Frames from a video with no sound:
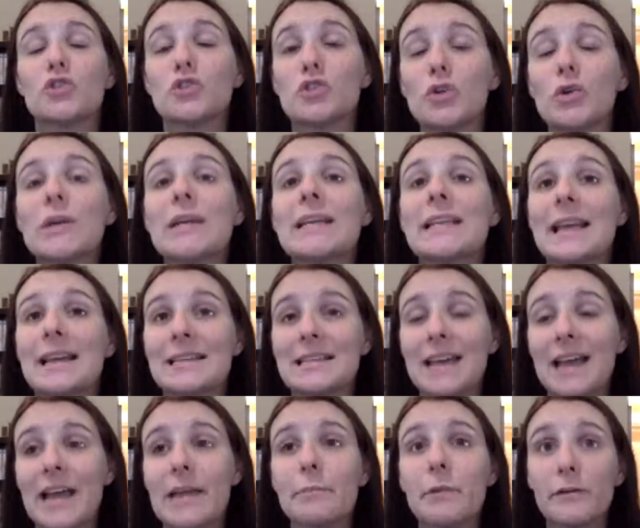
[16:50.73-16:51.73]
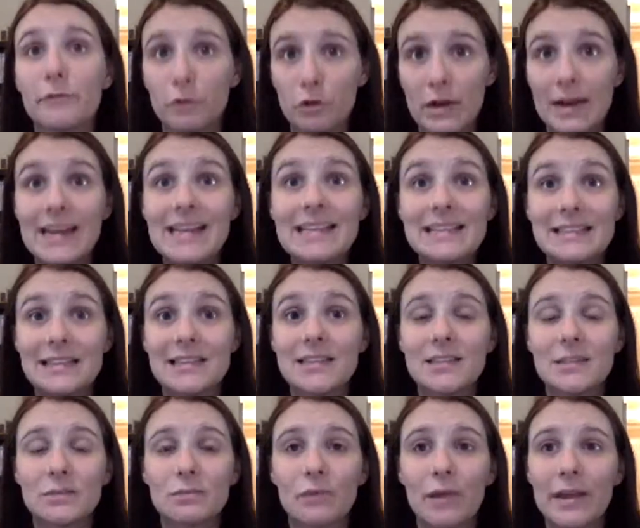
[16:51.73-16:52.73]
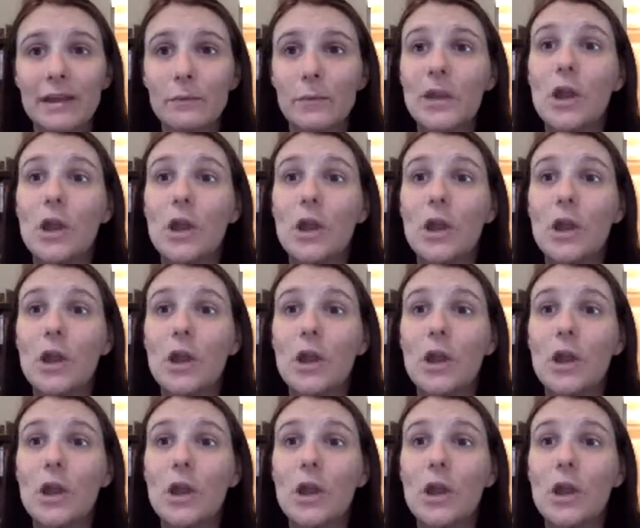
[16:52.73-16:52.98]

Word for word: during that time of crisis, right?